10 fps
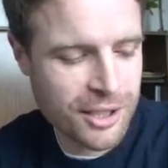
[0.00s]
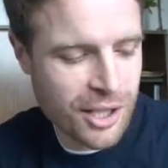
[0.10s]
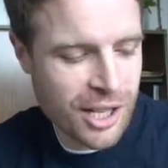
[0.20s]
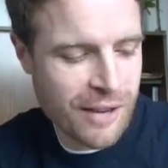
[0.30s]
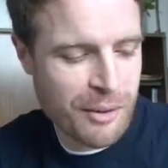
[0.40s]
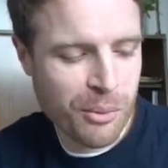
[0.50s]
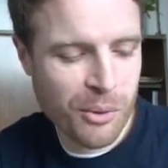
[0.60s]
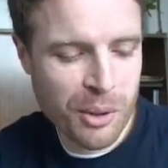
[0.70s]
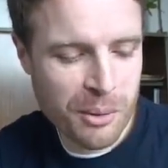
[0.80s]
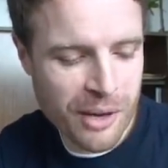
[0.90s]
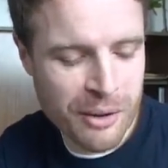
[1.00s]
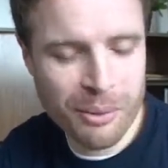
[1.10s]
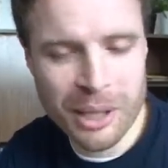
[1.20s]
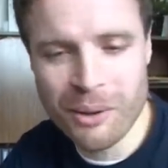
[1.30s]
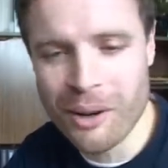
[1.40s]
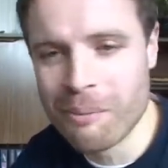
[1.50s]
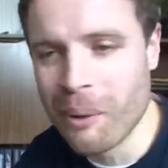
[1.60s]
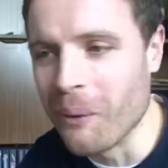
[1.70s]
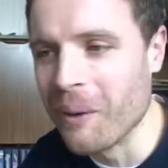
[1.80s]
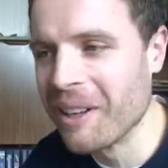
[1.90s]
showing everybody what I've
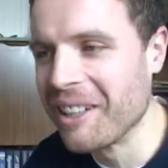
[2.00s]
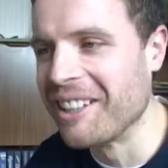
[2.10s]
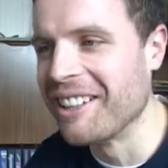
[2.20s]
bought.